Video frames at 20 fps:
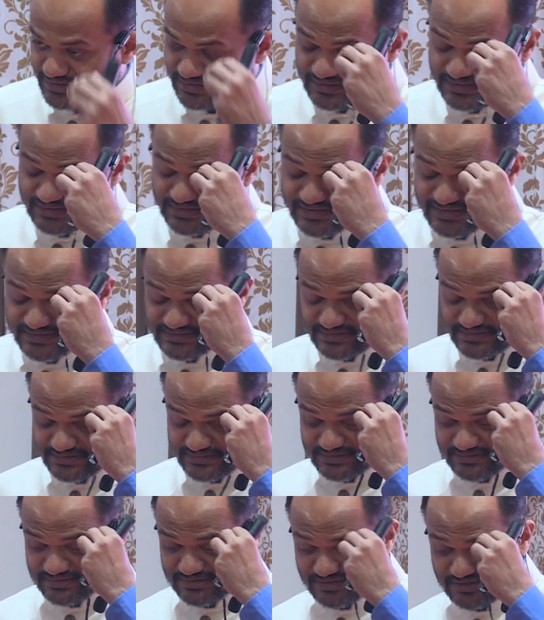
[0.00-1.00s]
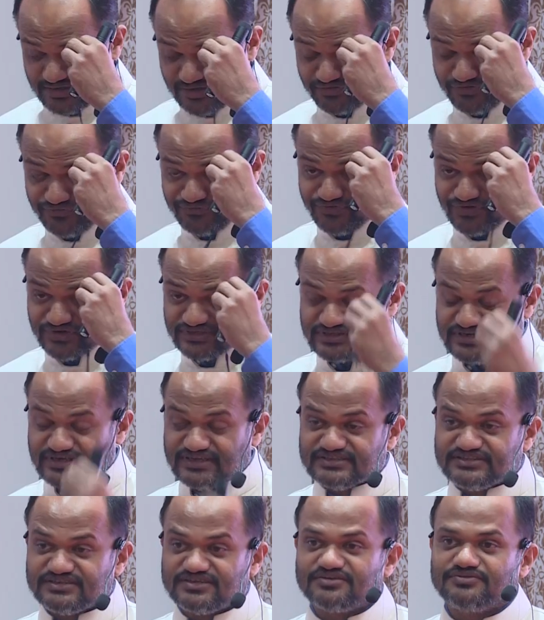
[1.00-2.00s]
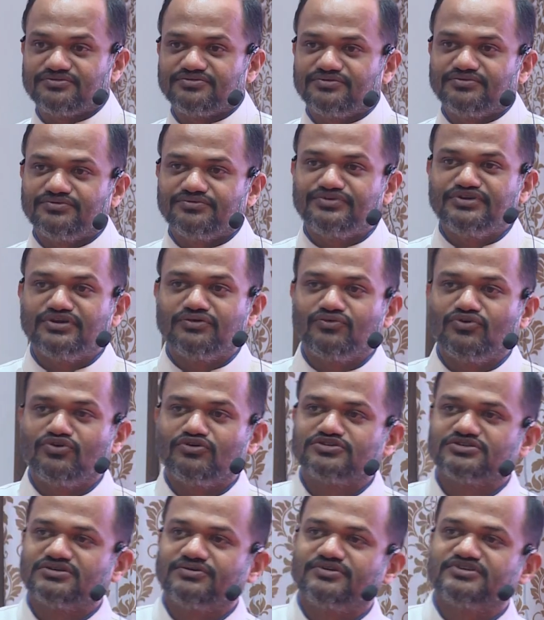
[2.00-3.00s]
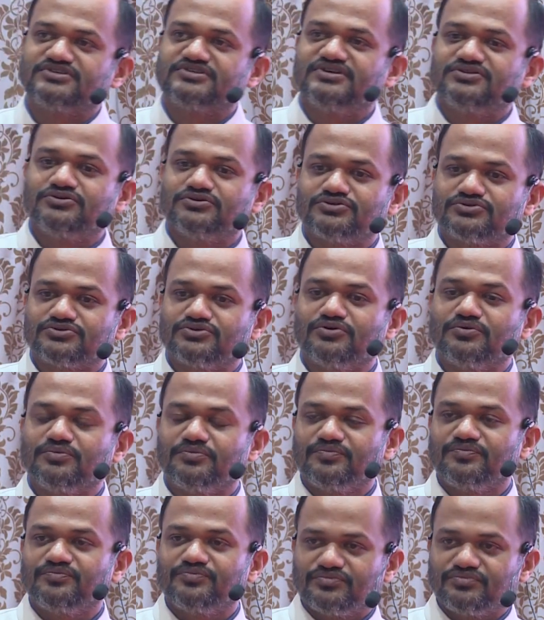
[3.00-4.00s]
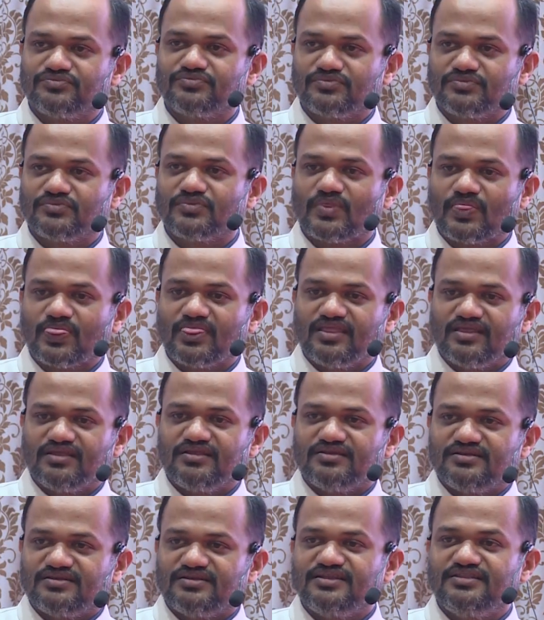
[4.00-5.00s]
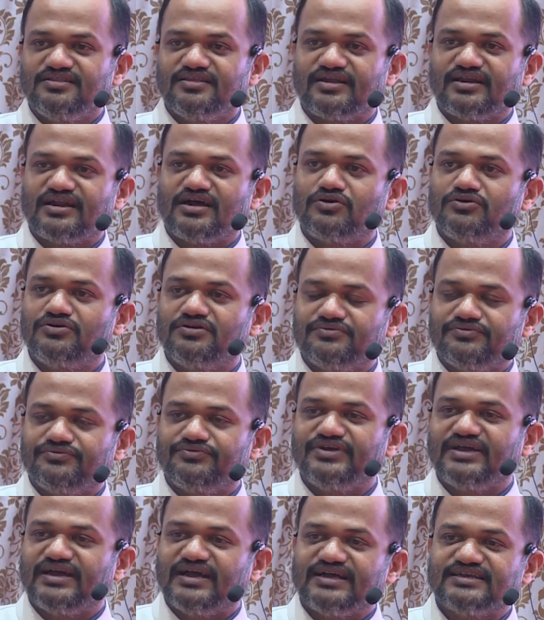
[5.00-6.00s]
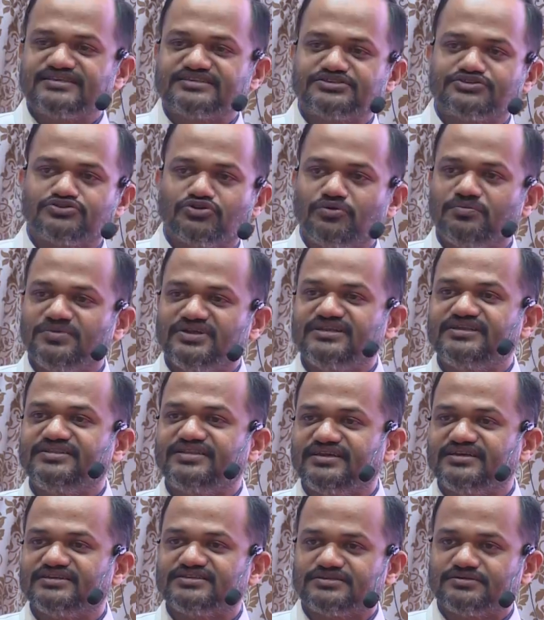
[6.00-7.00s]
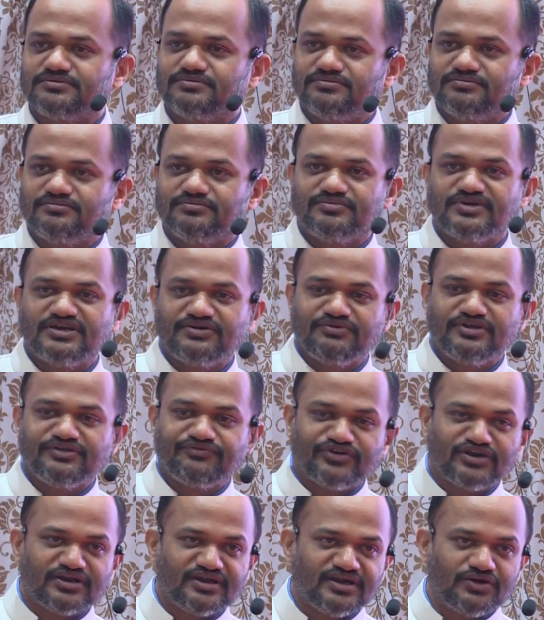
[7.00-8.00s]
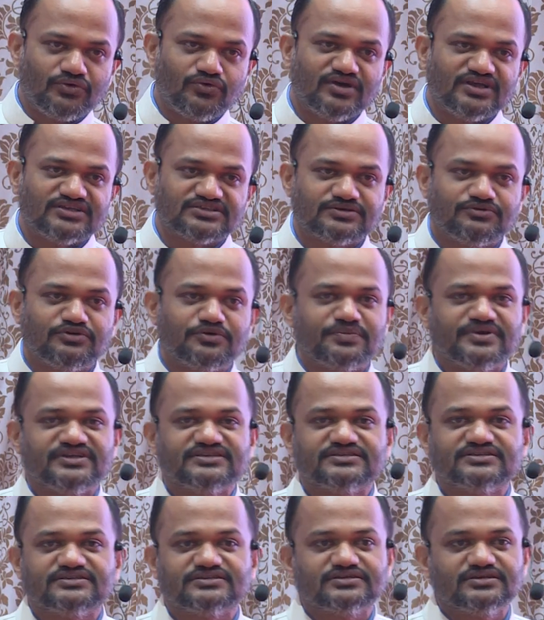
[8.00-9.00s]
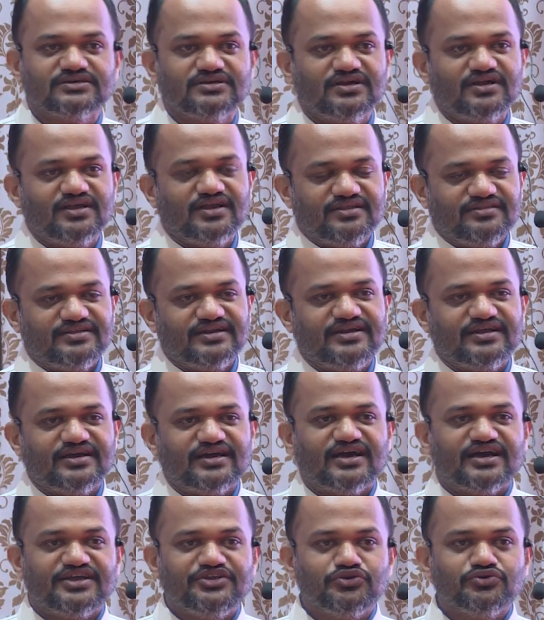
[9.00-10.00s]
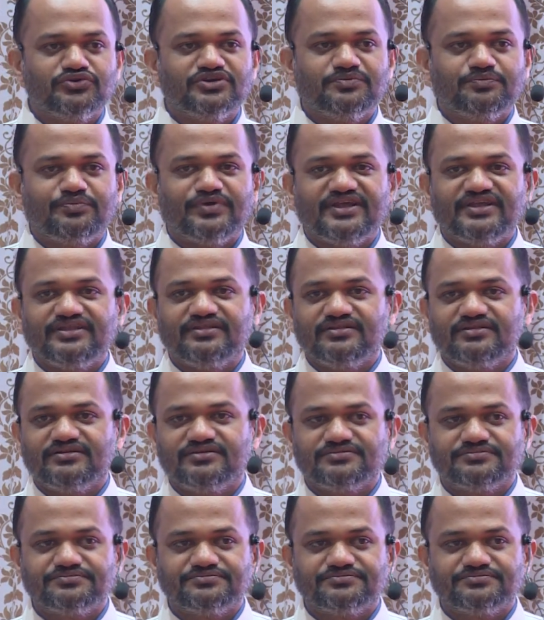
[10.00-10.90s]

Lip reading: And as our first lecture, we have lost our stethoscope. In the round we ask so many things, but we forget to ask our patients, that are you in pain?